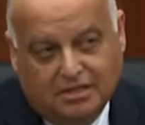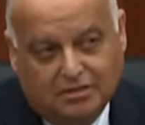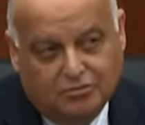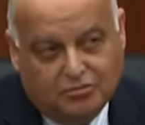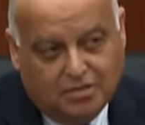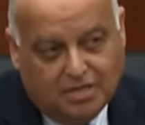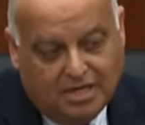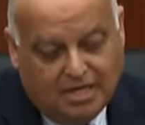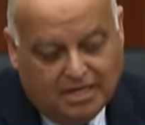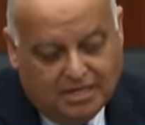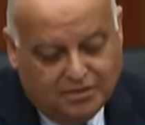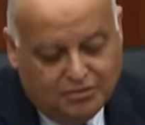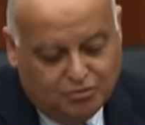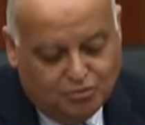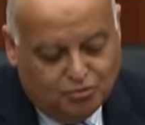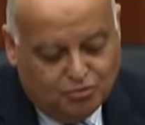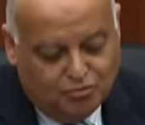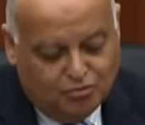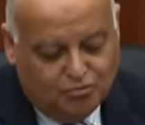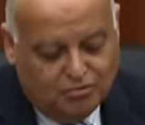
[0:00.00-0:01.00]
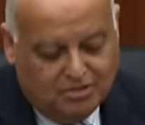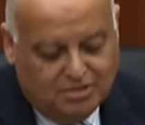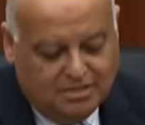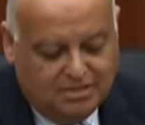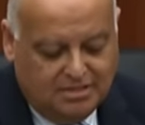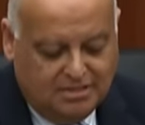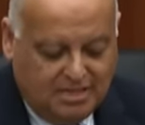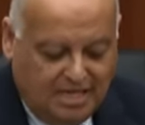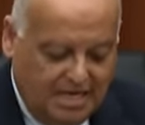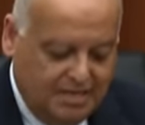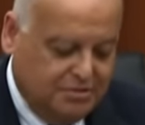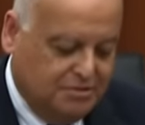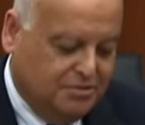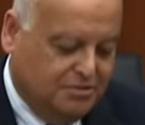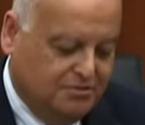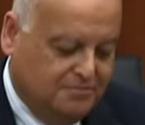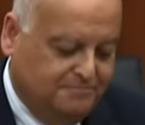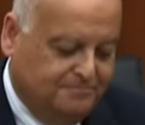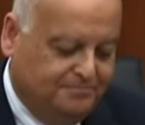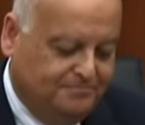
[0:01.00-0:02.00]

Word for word: I'll try to uh, answer.